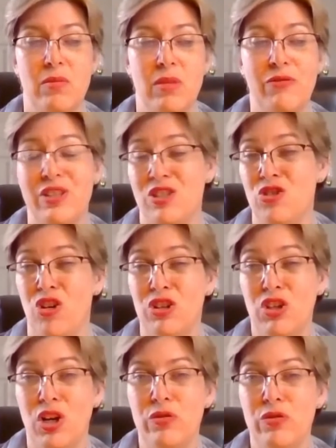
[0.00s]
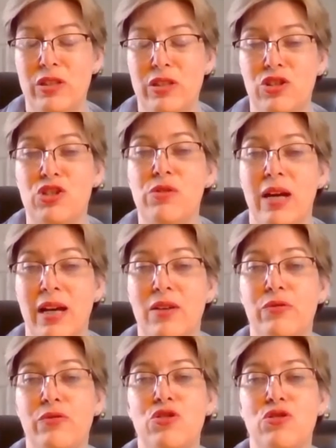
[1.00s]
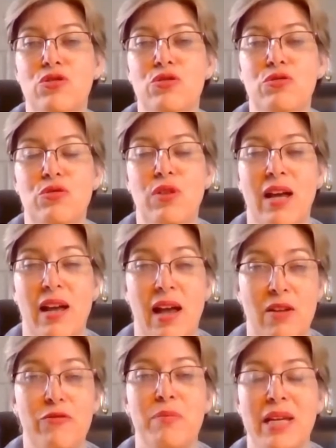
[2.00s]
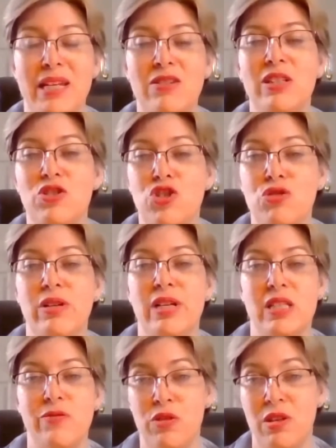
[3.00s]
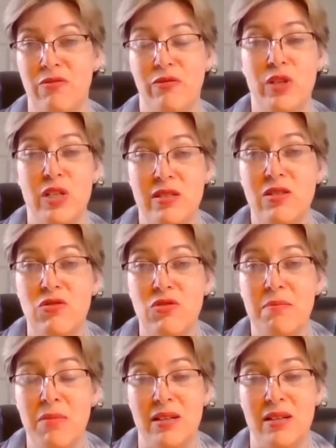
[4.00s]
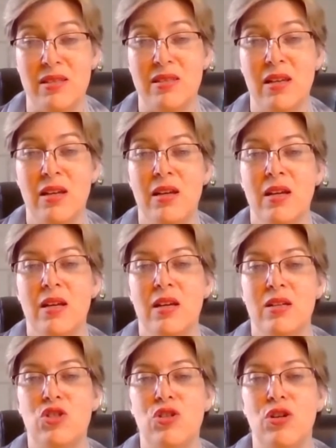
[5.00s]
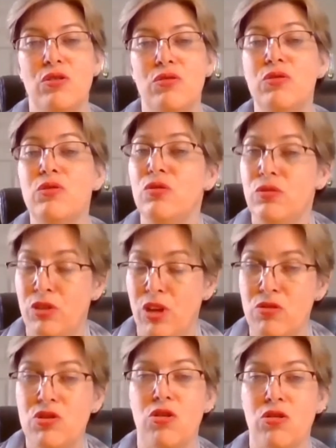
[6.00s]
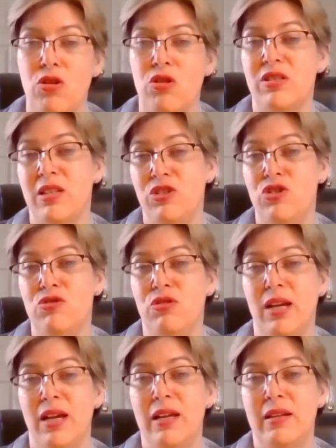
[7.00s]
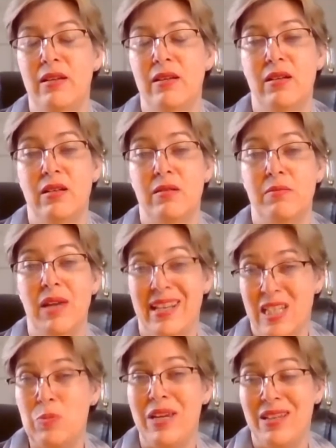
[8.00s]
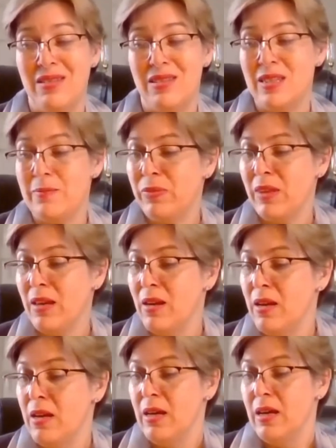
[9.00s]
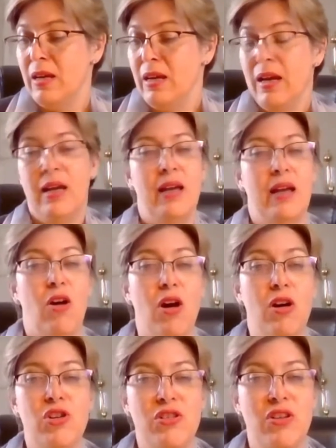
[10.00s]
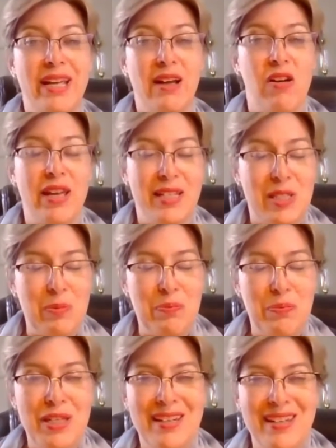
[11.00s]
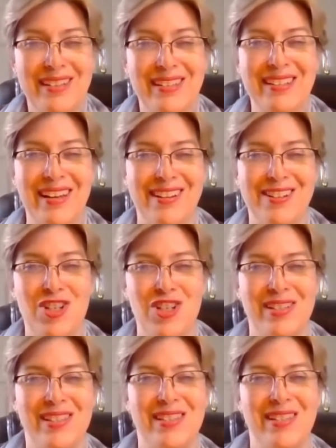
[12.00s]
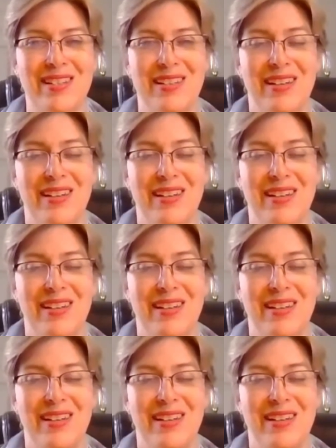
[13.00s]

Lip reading: if it's not COVID, you have to have medical insurance for the first 3 months. So those are costs that you can expense. RRSP deductions.